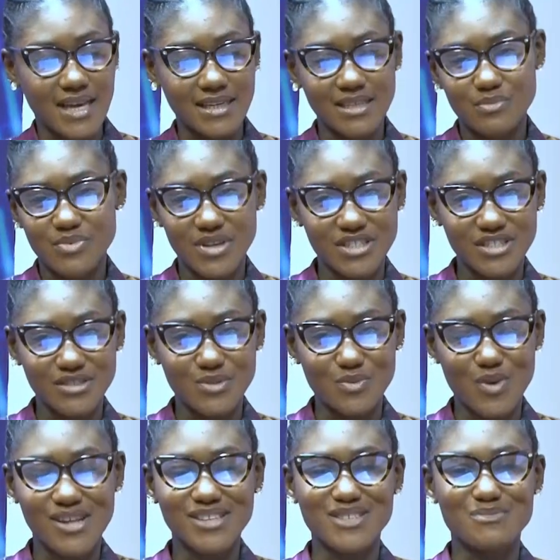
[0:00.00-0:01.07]
and depression.
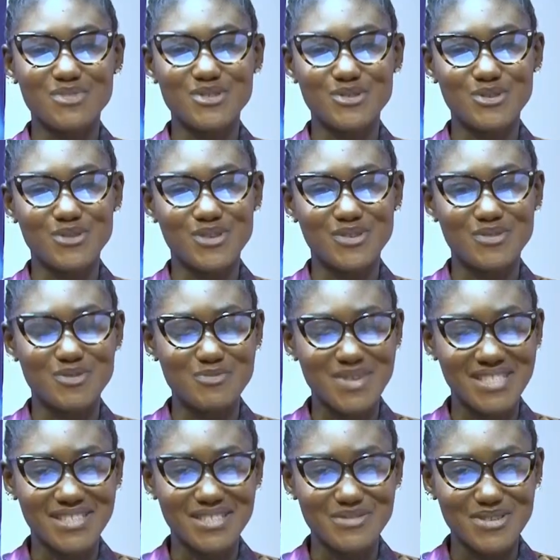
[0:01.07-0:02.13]
Welcome to
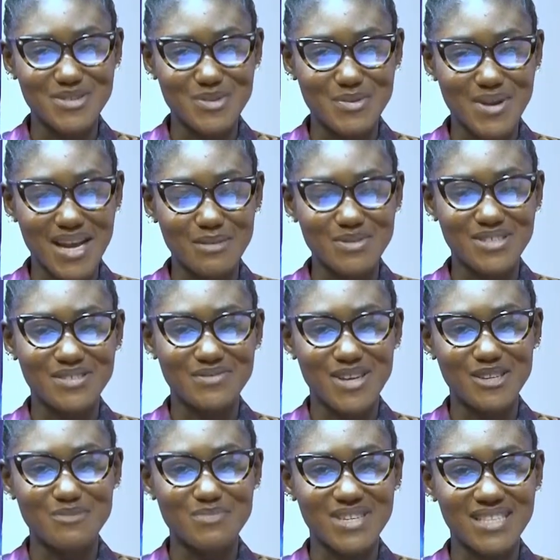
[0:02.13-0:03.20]
Women Series, where we capture
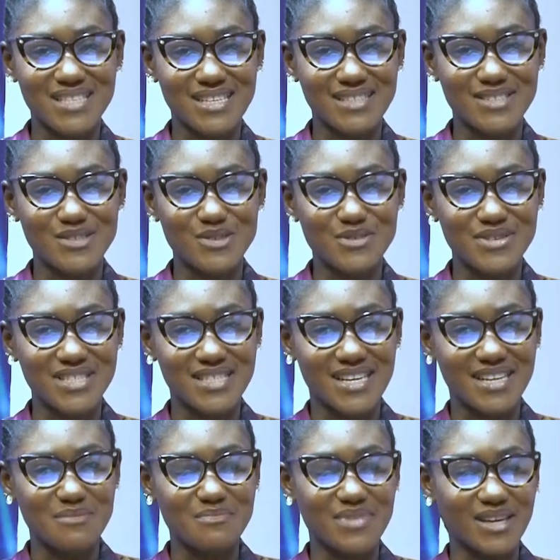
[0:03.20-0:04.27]
developments and stories
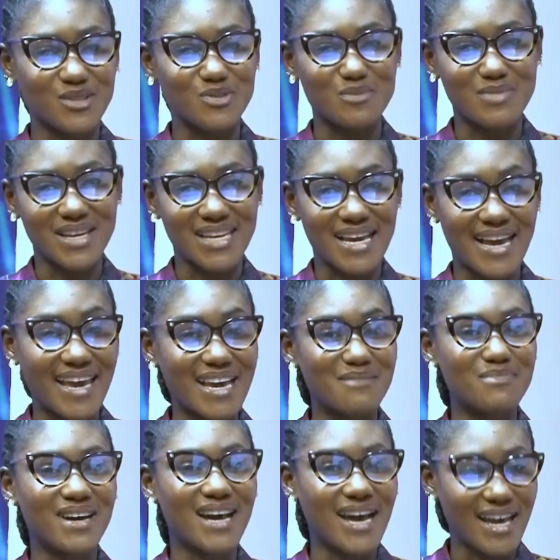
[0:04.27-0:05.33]
that impact women. I
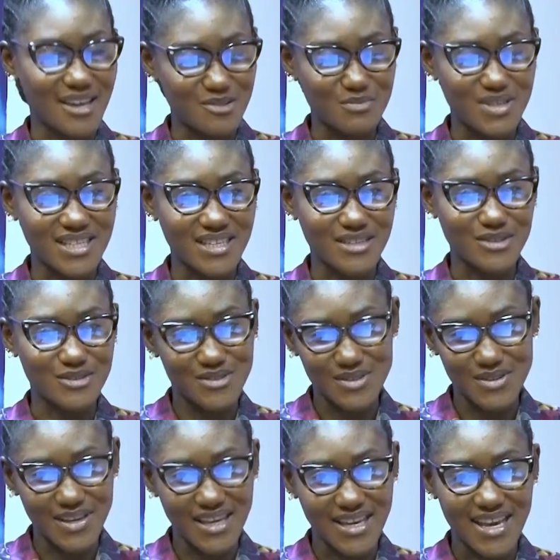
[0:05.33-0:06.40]
am Ayomide
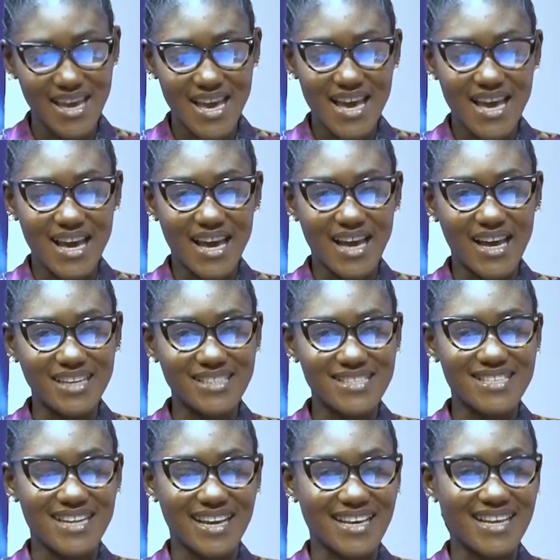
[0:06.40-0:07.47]
Oguntoye.
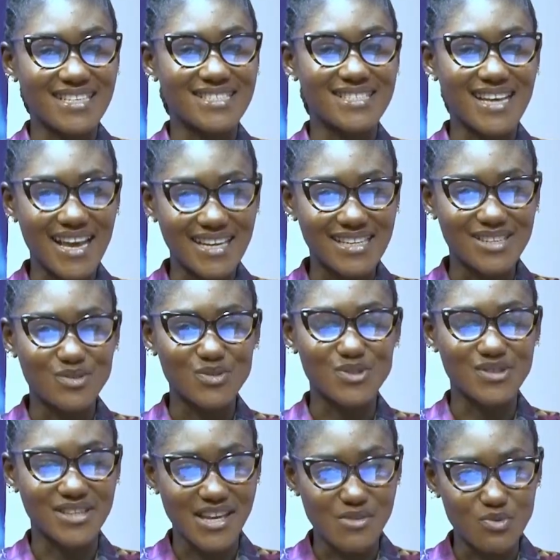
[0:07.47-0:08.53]
Just like I said,
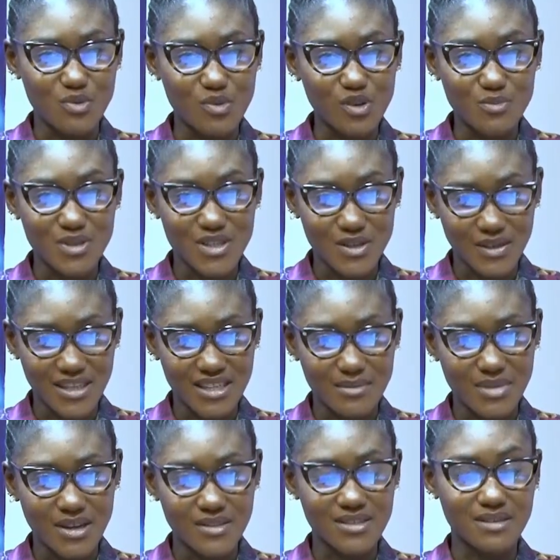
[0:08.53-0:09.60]
today we will be talking
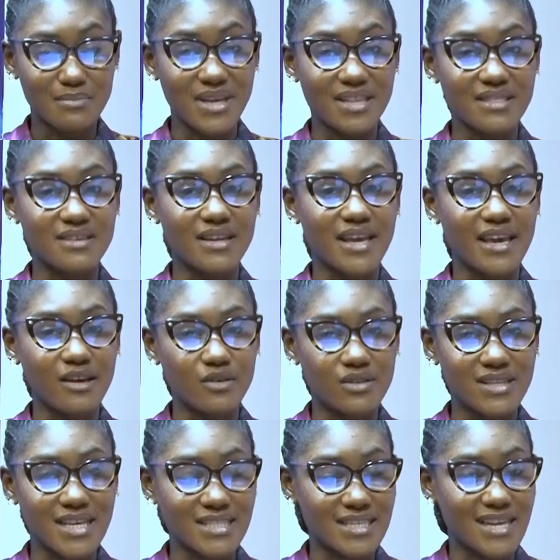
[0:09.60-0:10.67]
about mental
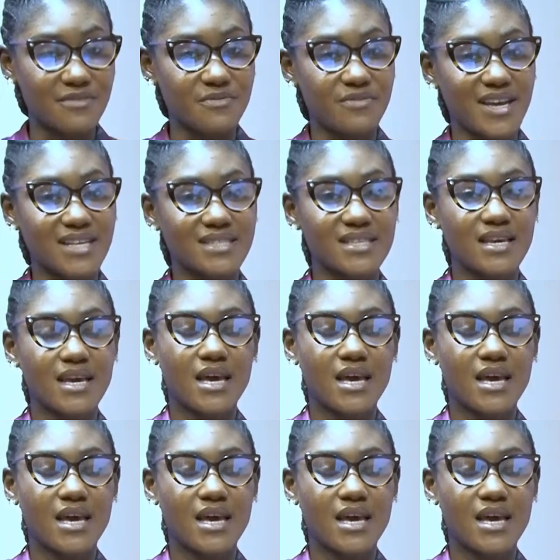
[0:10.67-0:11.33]
health as it affects